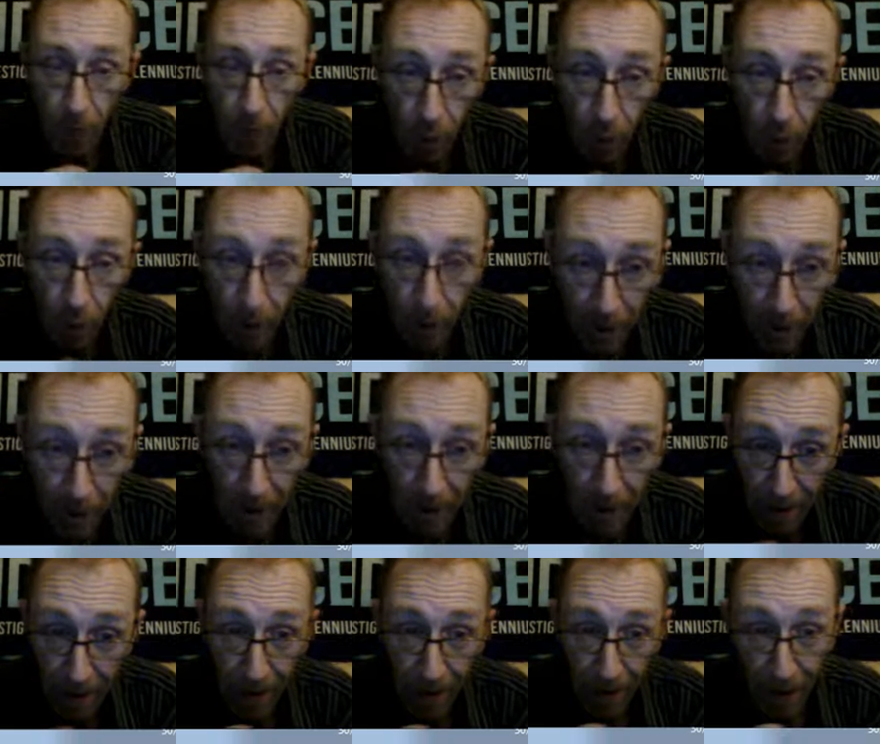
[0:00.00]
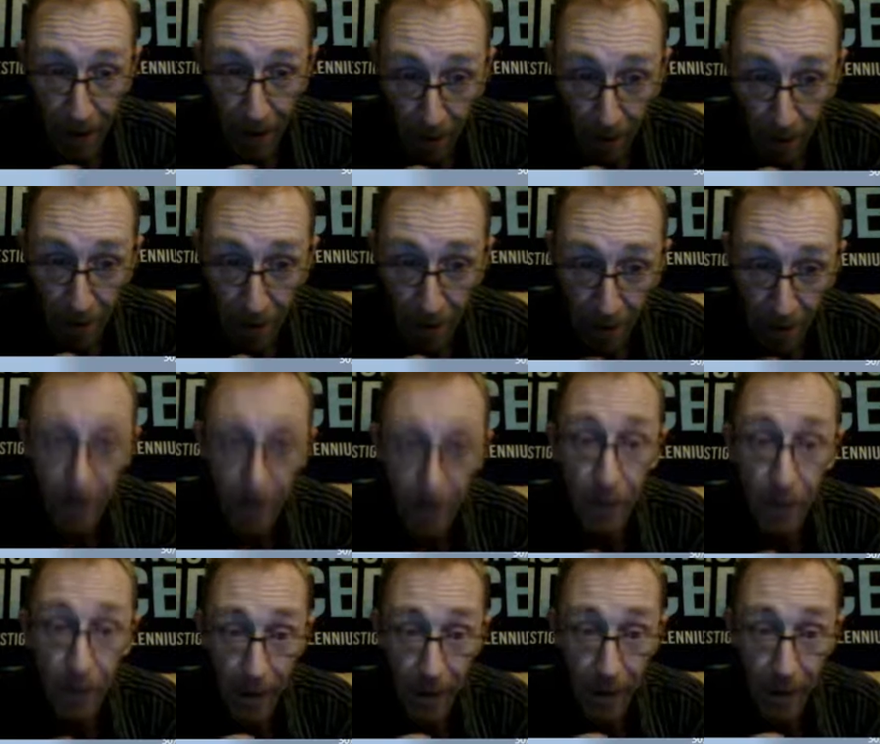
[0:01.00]
only on the early hours of the
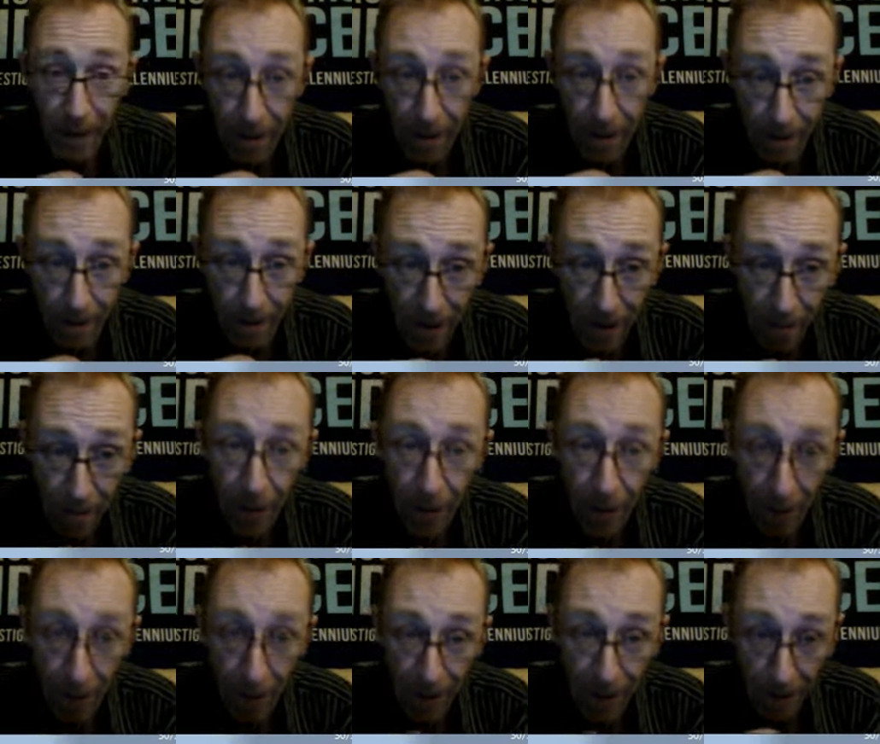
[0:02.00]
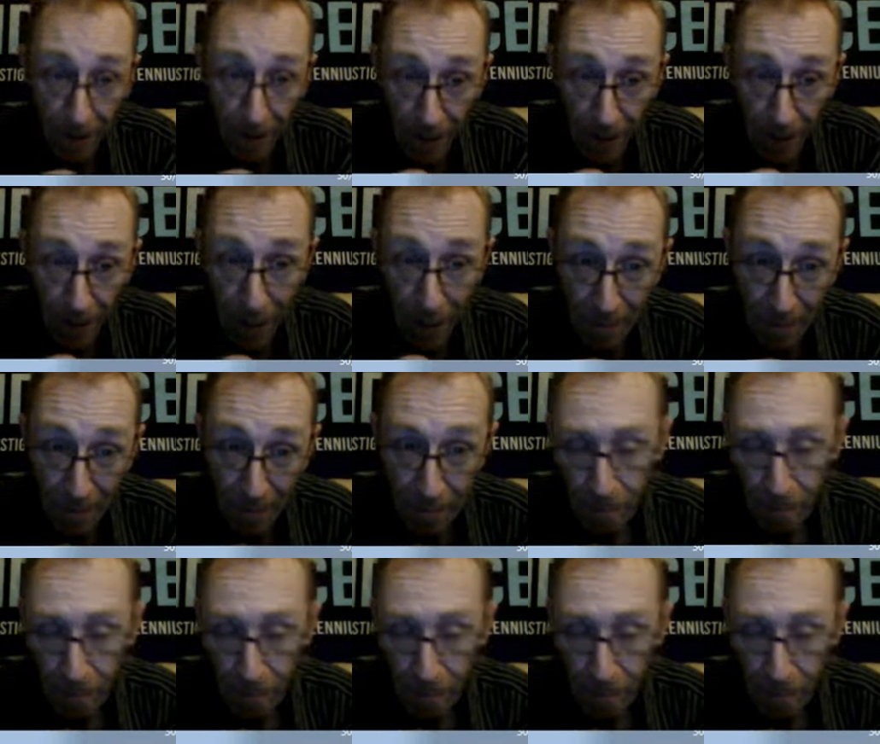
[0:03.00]
28th of December 2021,